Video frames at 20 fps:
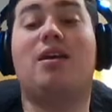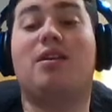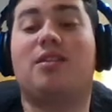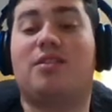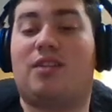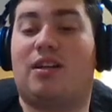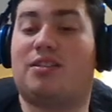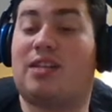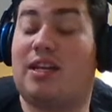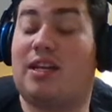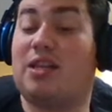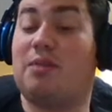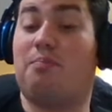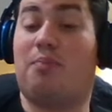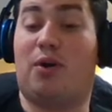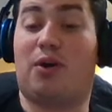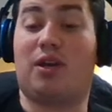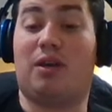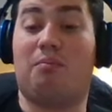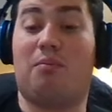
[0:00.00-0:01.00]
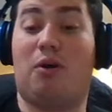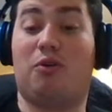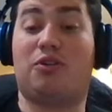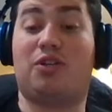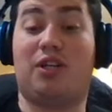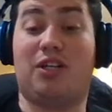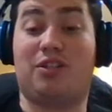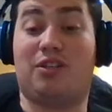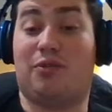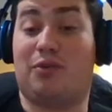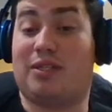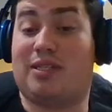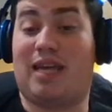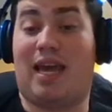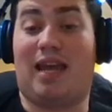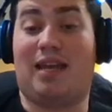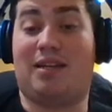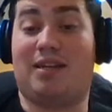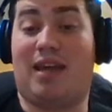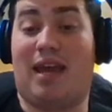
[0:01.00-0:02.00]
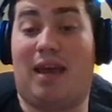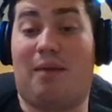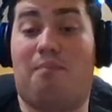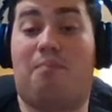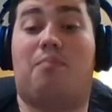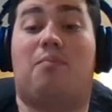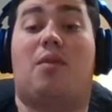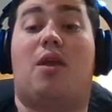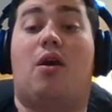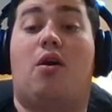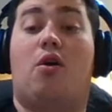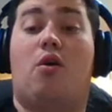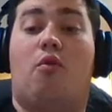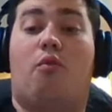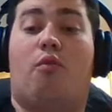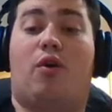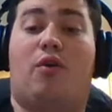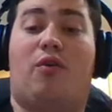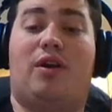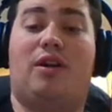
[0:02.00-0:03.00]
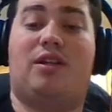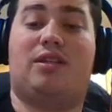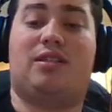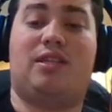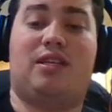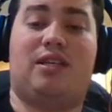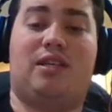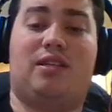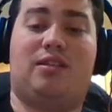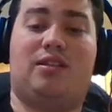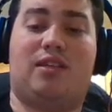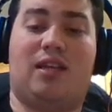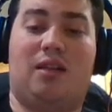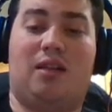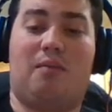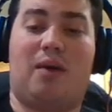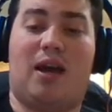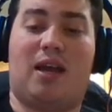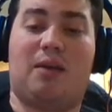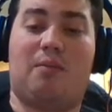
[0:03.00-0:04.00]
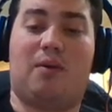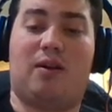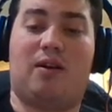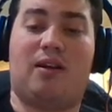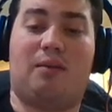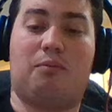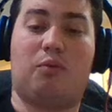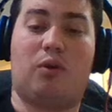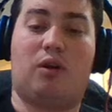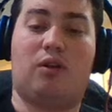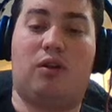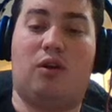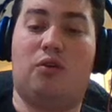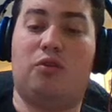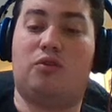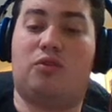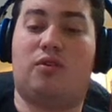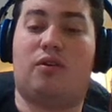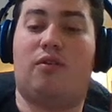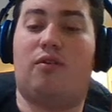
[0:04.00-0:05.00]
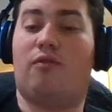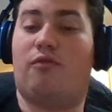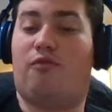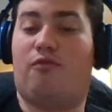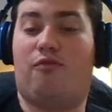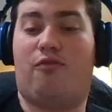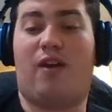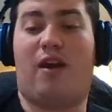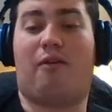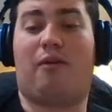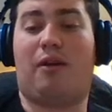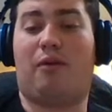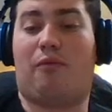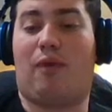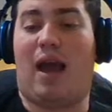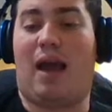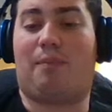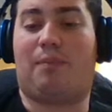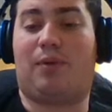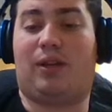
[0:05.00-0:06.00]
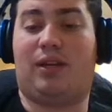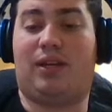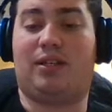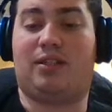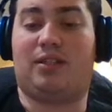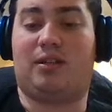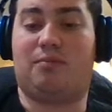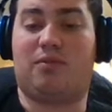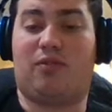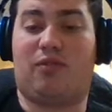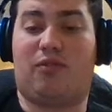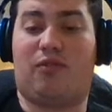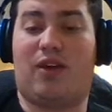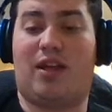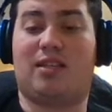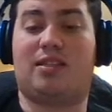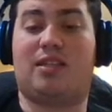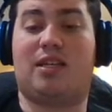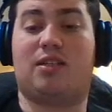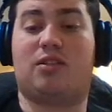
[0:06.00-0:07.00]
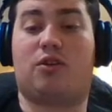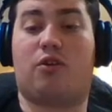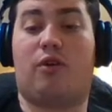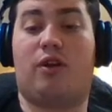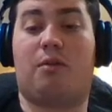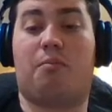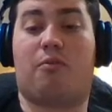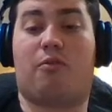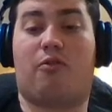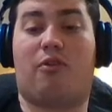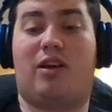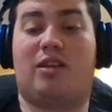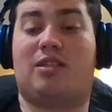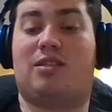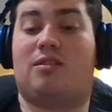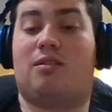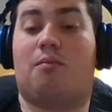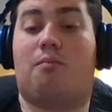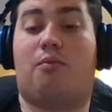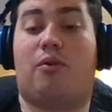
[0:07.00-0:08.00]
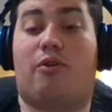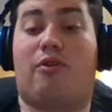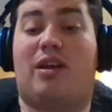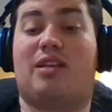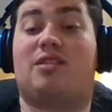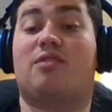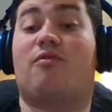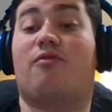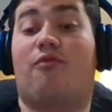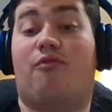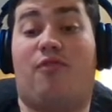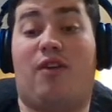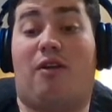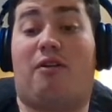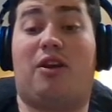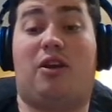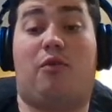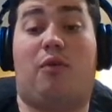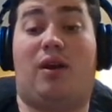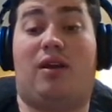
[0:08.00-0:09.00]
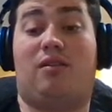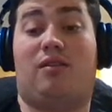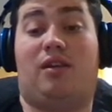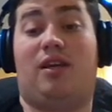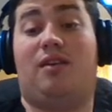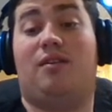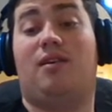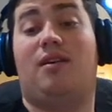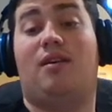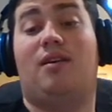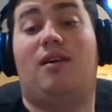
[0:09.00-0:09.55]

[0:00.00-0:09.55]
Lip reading: starts setting the book in motion into its end game. We're going to see To Kill a Mockingbird come to a close very rapidly in terms of events. Things are going to progress very quickly,